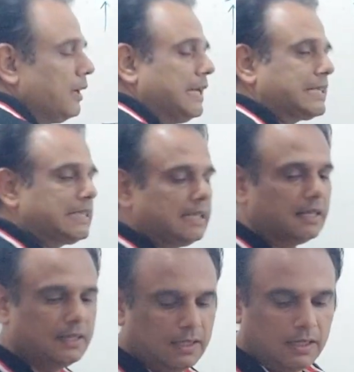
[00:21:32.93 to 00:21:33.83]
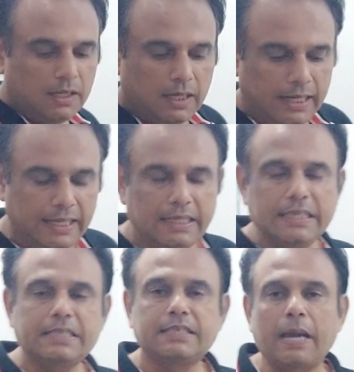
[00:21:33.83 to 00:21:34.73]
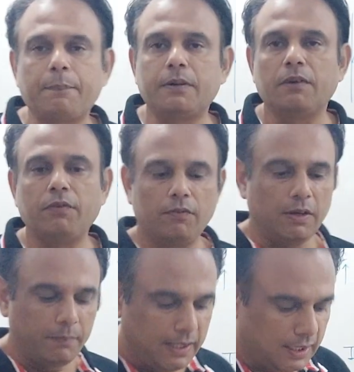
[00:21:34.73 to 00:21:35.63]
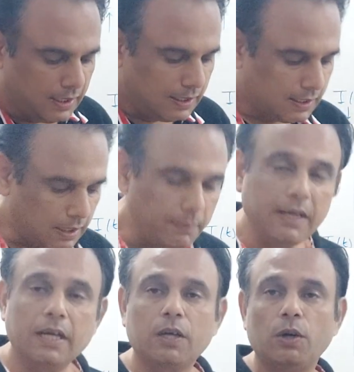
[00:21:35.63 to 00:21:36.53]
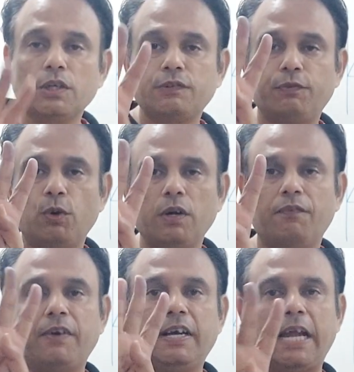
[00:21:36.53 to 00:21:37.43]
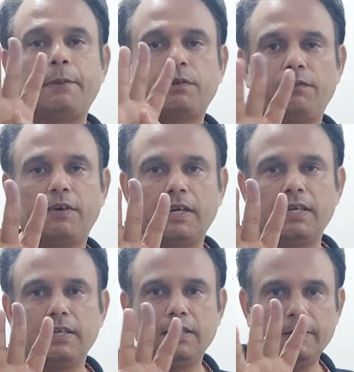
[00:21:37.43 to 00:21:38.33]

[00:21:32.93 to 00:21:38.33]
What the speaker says: Yes, children. In this chapter, we will be coming across 4 different types of current.